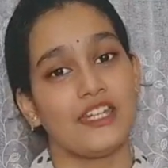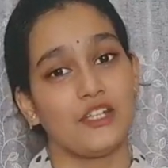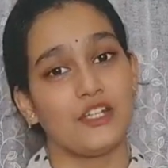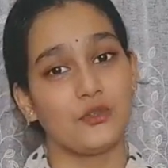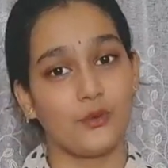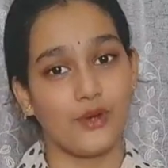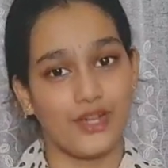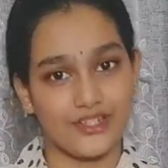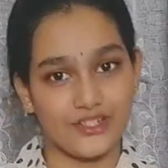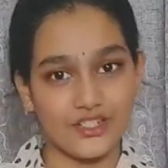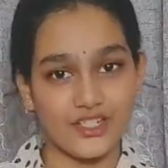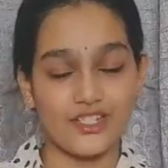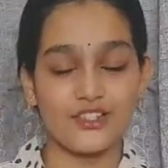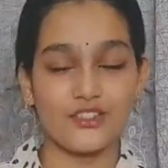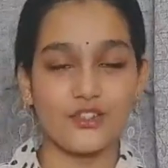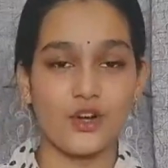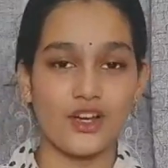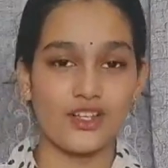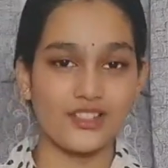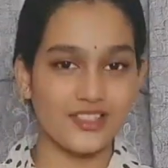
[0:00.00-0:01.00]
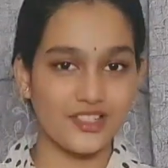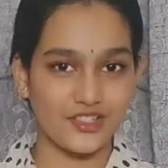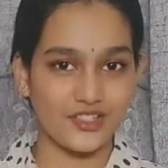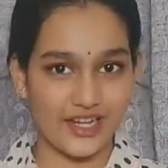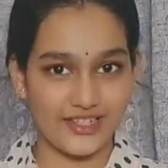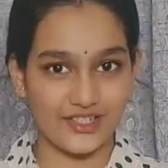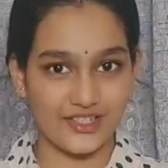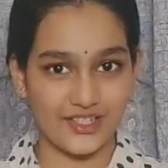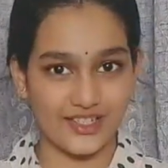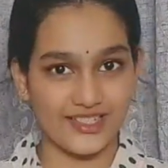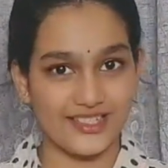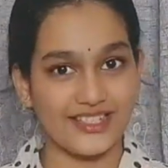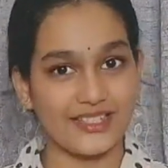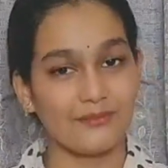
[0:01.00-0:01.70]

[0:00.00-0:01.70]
any questions or suggestions,